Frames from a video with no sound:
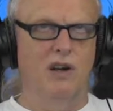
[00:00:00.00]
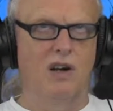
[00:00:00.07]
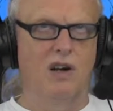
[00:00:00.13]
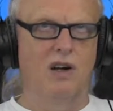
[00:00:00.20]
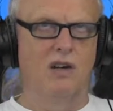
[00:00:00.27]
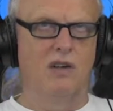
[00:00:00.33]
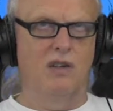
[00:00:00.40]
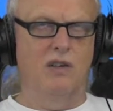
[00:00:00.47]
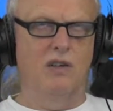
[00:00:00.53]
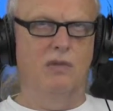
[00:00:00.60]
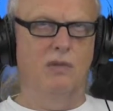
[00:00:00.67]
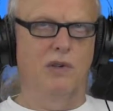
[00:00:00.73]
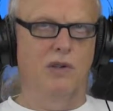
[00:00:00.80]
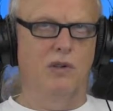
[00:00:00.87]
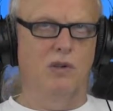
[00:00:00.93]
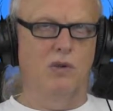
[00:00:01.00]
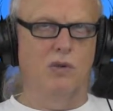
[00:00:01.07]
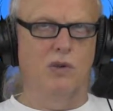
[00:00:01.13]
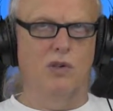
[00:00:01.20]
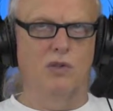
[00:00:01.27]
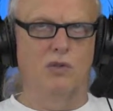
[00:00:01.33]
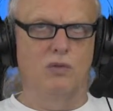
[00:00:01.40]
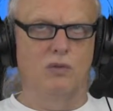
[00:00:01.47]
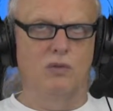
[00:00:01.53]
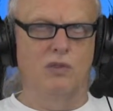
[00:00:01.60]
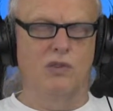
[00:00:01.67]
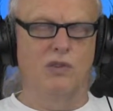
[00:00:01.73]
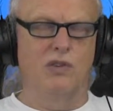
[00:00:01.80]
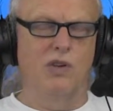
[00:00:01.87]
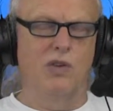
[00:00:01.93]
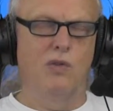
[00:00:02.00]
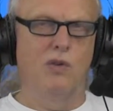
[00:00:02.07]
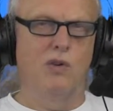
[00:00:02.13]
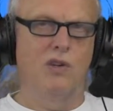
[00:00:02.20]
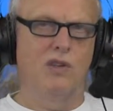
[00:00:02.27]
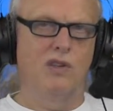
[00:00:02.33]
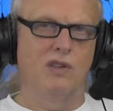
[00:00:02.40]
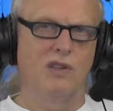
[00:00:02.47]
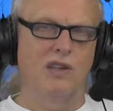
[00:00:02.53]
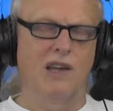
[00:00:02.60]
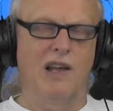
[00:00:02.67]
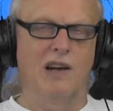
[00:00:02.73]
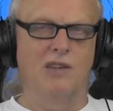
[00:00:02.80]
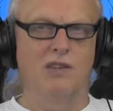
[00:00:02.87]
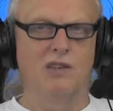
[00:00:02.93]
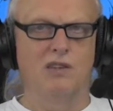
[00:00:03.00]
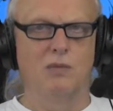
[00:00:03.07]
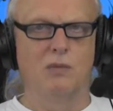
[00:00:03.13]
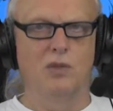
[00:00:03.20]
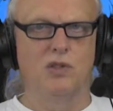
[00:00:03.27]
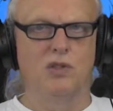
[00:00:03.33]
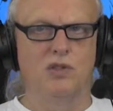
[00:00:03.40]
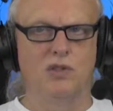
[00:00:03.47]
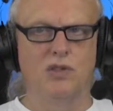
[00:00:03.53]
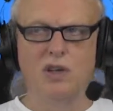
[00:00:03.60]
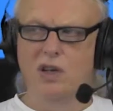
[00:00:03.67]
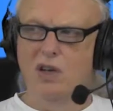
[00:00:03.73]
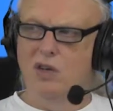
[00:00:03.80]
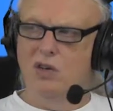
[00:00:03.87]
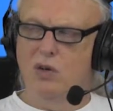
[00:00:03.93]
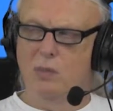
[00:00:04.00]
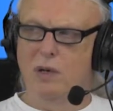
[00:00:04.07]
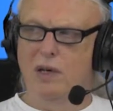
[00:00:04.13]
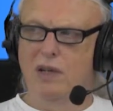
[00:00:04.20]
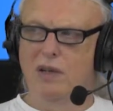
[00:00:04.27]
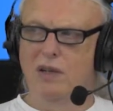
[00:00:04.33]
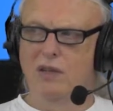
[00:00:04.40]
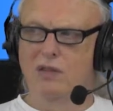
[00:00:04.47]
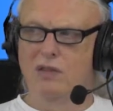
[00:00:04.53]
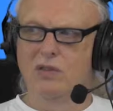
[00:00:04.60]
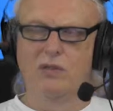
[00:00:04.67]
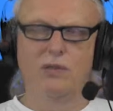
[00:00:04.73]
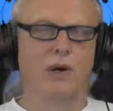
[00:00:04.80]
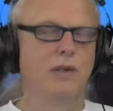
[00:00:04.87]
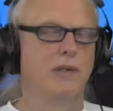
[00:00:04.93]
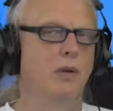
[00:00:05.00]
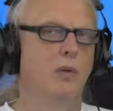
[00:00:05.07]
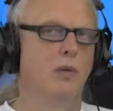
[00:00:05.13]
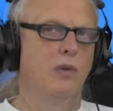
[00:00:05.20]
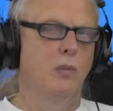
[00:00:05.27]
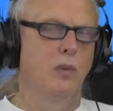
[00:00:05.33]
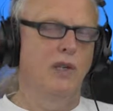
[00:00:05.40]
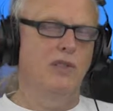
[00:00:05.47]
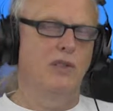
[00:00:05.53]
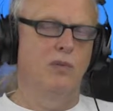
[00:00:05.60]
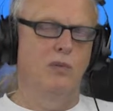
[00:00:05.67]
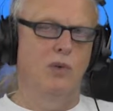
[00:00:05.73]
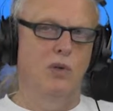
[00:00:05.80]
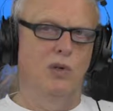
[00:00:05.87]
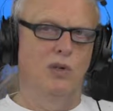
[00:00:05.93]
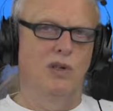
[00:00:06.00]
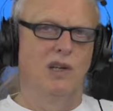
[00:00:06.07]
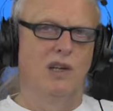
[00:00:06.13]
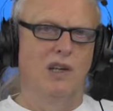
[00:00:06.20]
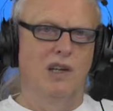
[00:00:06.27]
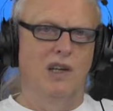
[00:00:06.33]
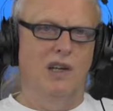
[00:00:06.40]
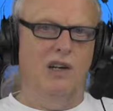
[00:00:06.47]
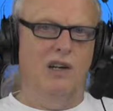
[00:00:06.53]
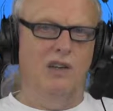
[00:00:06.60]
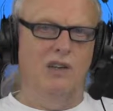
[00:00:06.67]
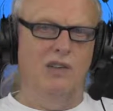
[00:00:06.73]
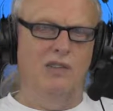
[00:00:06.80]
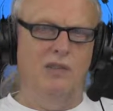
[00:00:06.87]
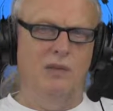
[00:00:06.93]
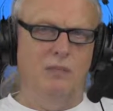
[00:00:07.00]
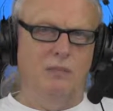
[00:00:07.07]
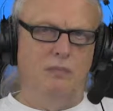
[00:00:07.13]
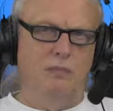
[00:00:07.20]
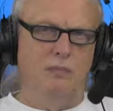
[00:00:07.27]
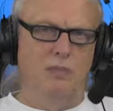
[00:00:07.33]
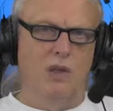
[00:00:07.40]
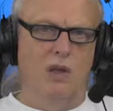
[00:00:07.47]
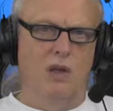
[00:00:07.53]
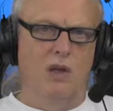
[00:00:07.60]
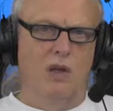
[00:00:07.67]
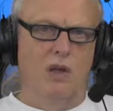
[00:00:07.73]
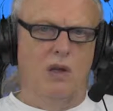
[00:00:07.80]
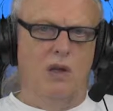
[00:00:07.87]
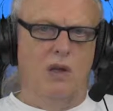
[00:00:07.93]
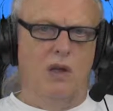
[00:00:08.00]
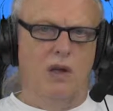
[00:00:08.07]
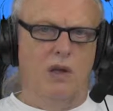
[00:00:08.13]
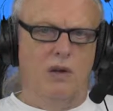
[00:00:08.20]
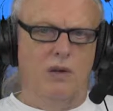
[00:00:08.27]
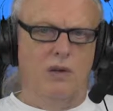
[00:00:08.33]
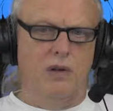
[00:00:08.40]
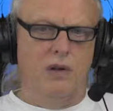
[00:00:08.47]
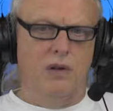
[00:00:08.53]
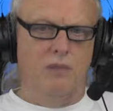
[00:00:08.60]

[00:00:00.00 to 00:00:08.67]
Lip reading: are living according to the Gregorian calendar, which is dominating the Western world, at least. And